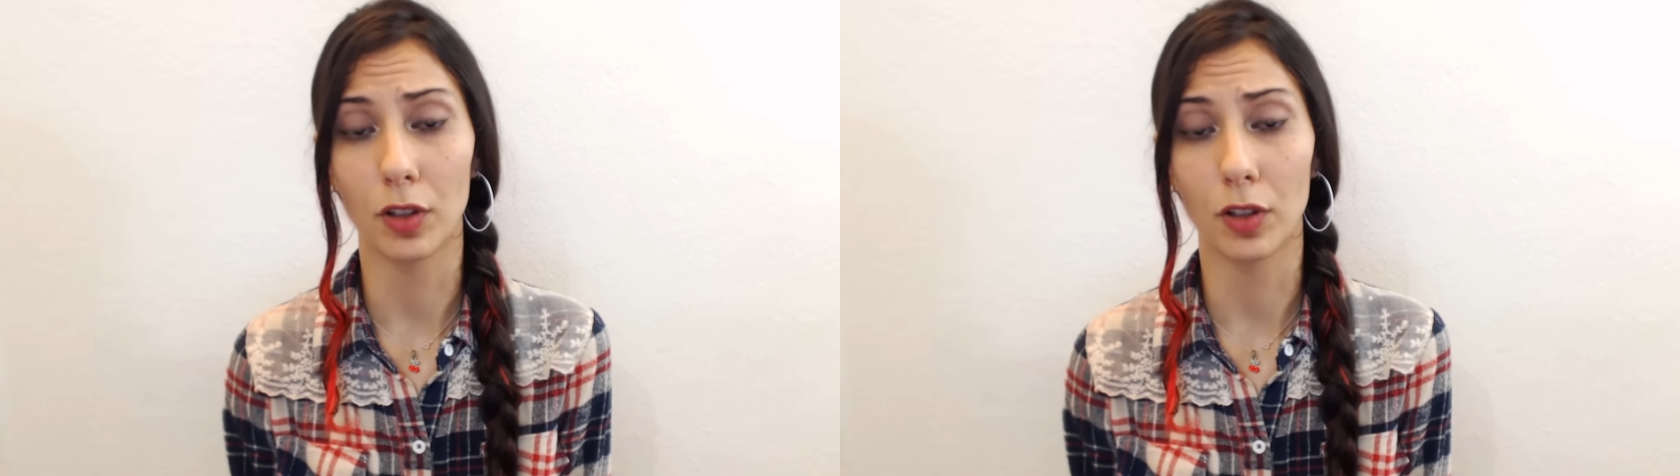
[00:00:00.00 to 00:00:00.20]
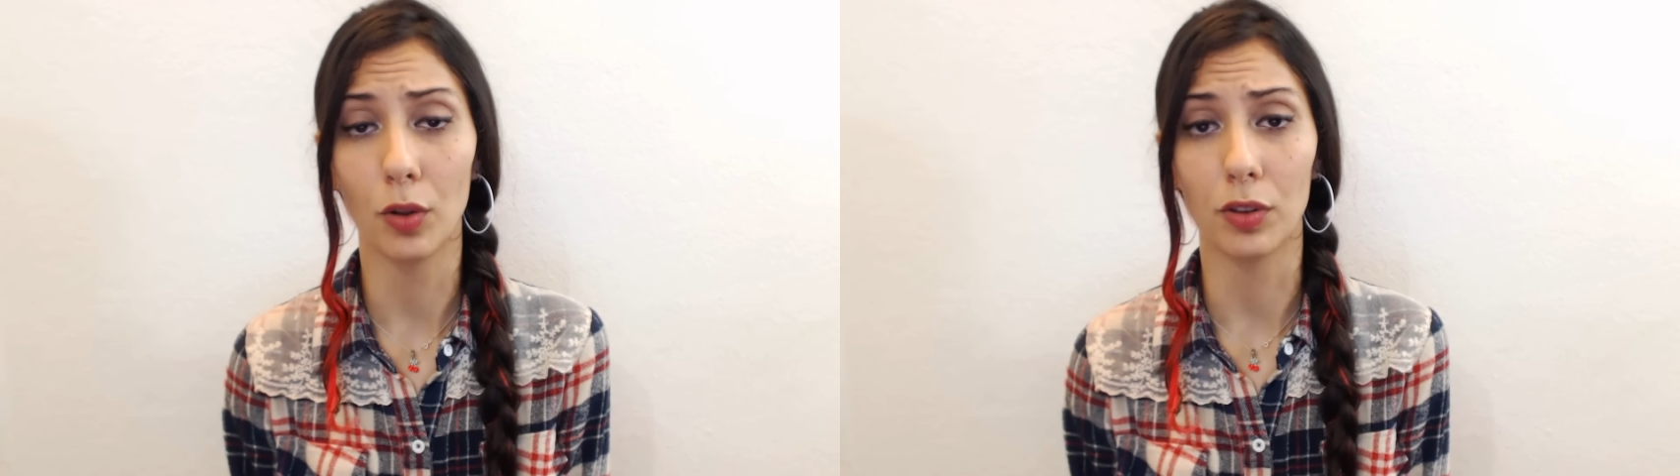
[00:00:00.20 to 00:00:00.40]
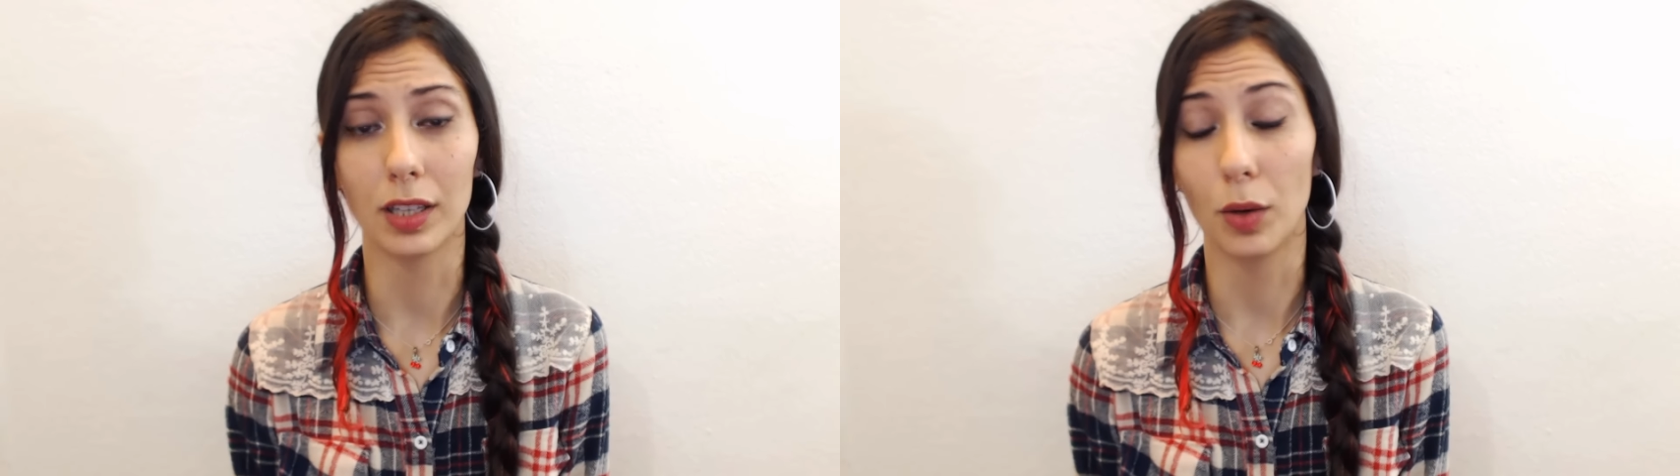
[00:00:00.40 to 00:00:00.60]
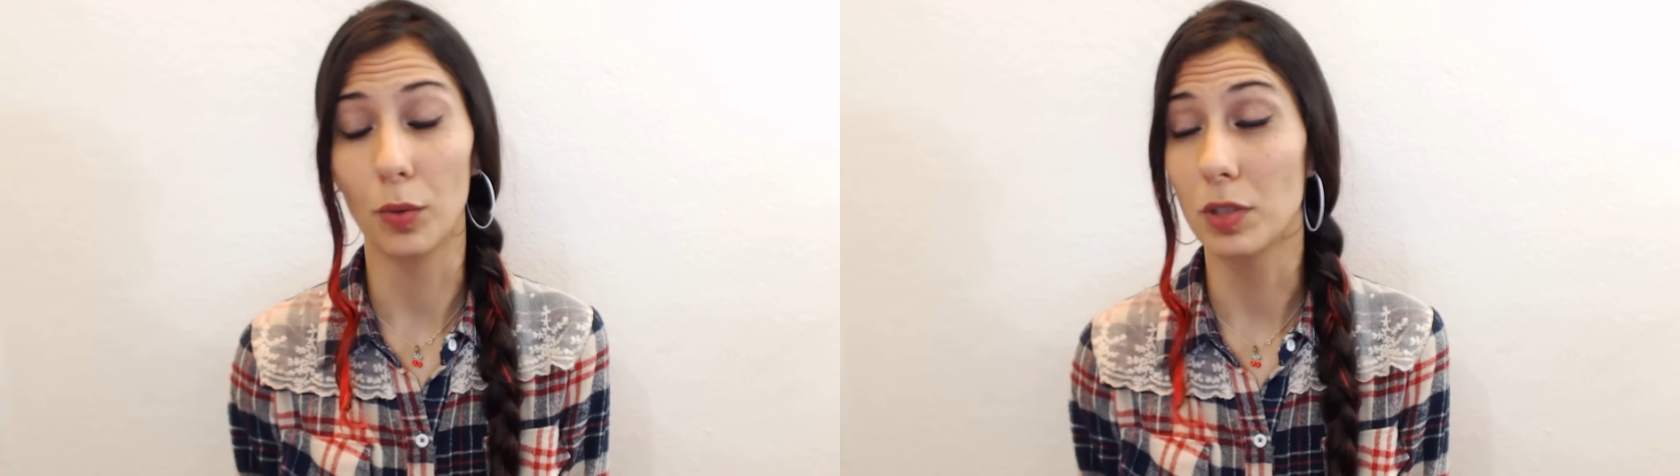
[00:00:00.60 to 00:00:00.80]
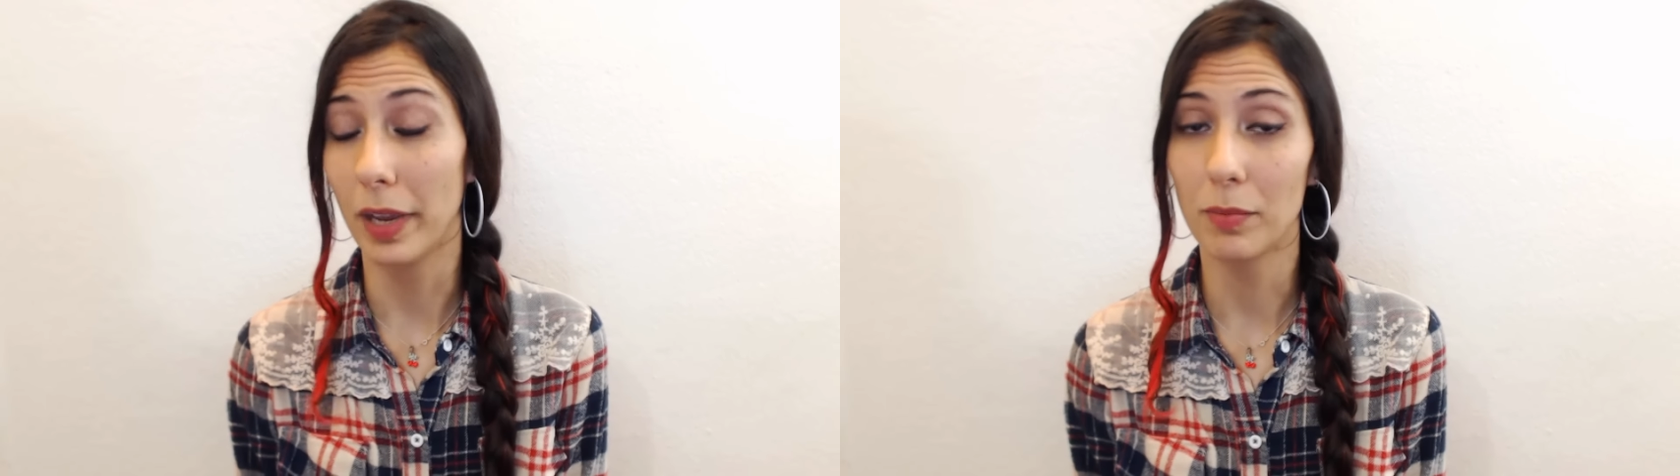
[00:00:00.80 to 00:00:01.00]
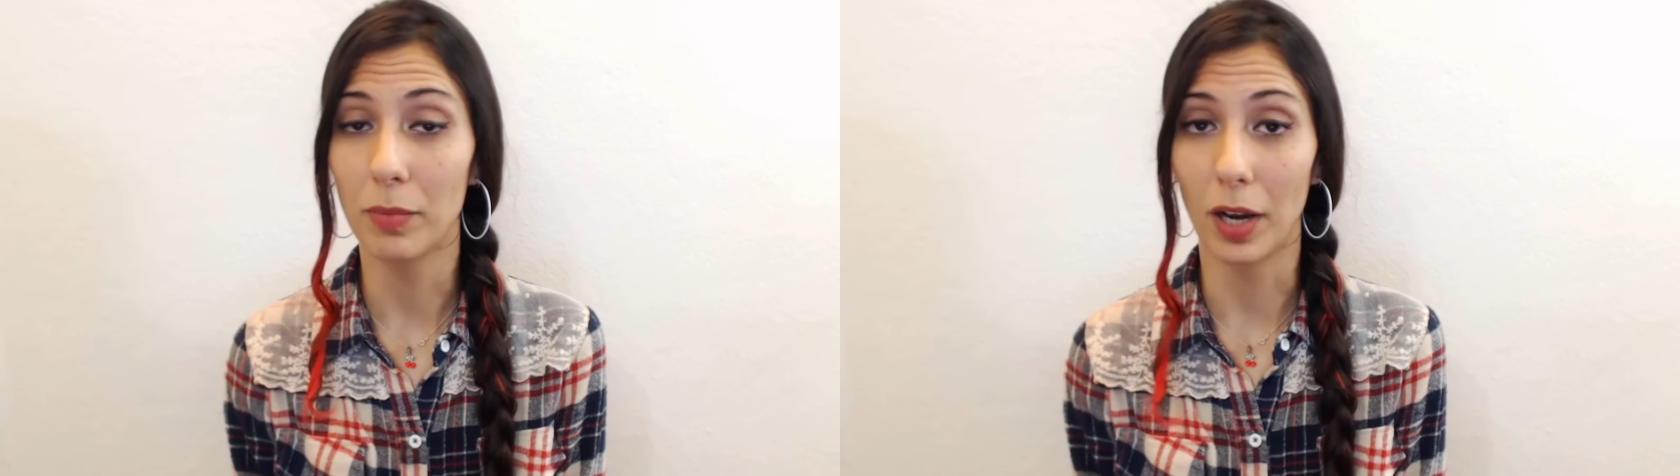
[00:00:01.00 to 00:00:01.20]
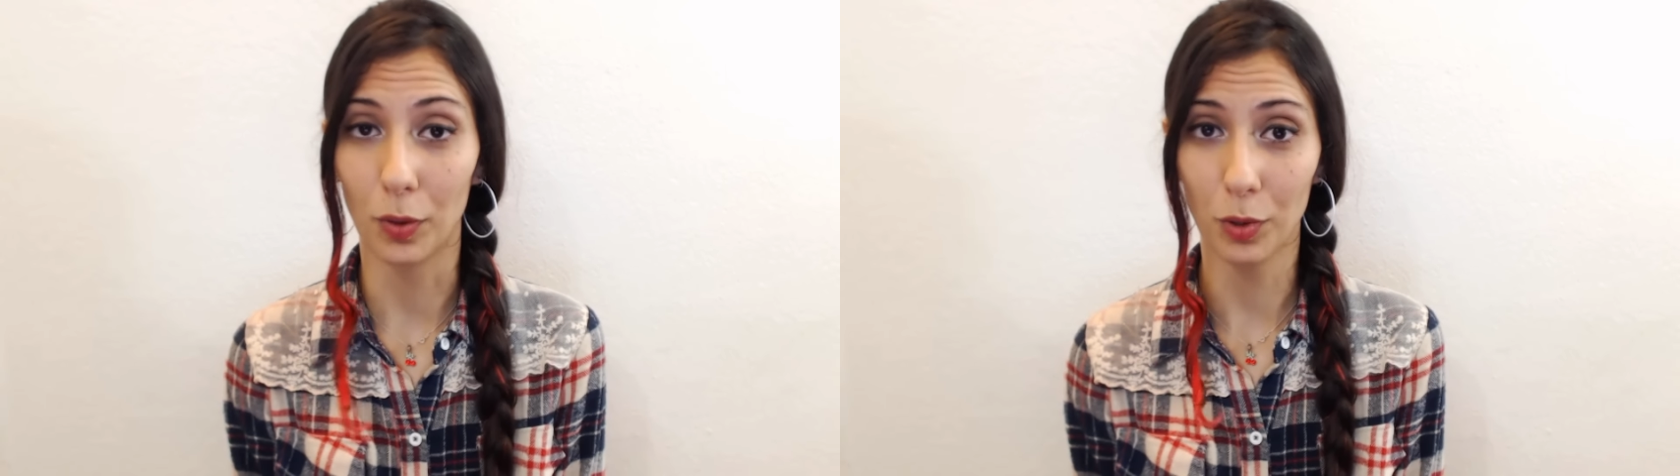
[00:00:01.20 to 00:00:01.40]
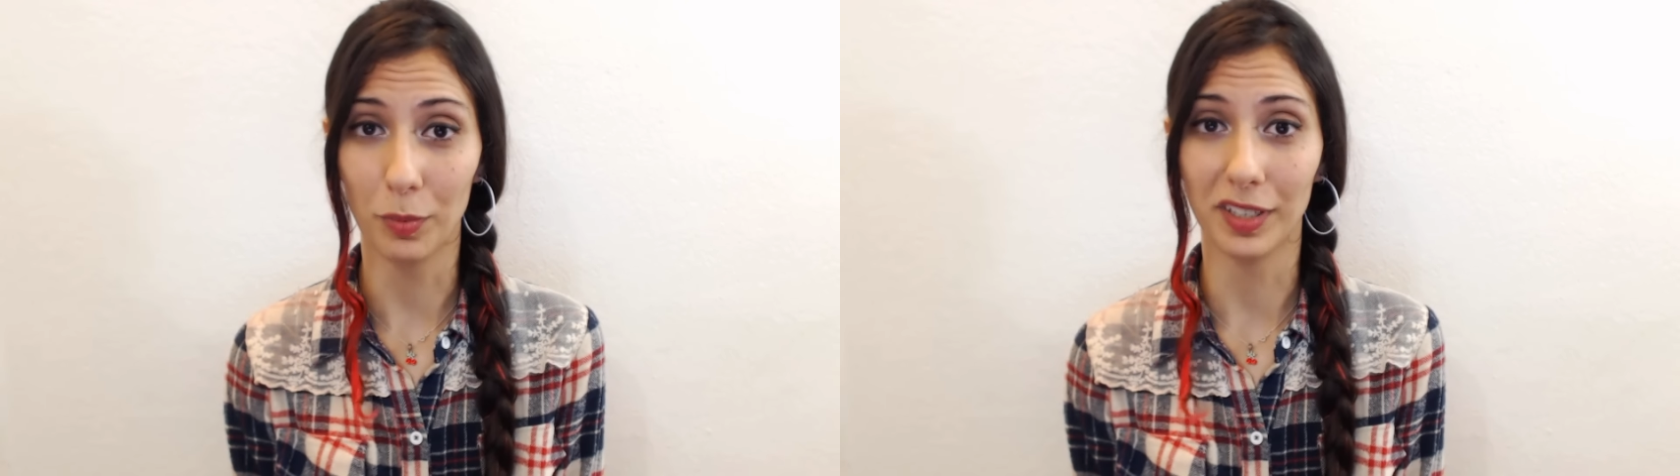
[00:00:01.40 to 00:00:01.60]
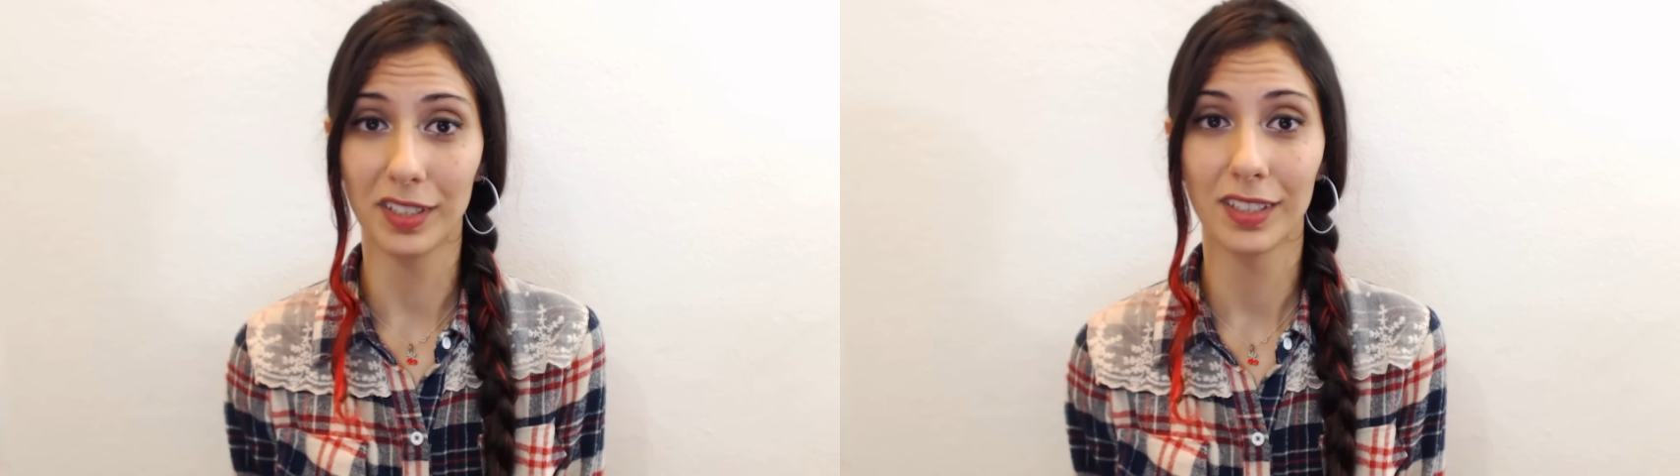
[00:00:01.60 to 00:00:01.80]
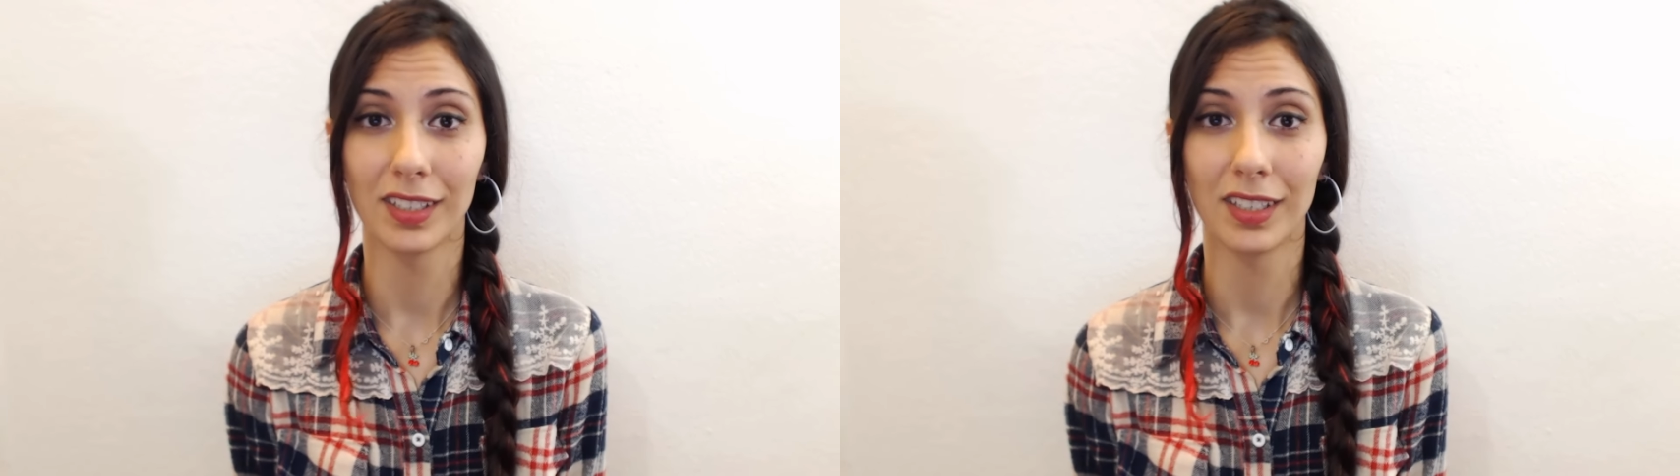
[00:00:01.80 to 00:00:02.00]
of clothing that was made by a woman,